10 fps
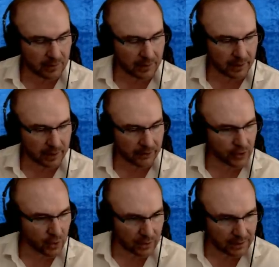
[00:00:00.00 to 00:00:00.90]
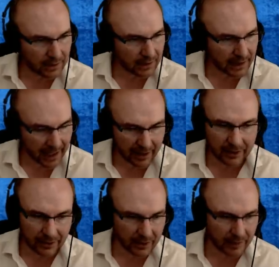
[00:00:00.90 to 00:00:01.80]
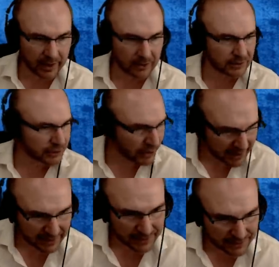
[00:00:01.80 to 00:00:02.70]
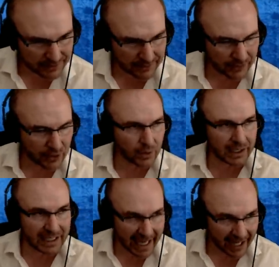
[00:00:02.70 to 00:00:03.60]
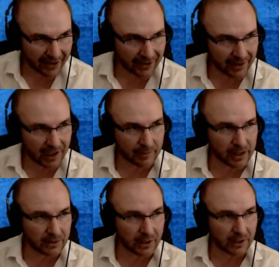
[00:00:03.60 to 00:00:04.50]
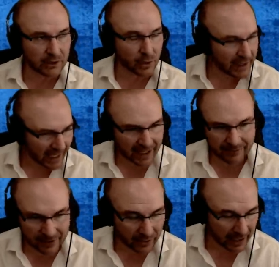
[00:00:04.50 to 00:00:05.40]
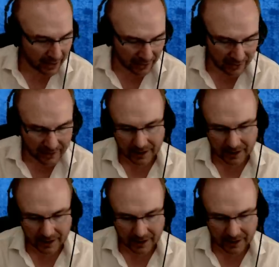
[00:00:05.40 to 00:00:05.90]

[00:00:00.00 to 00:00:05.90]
if you don't care about Jesus, if you don't care about going to heaven or hell,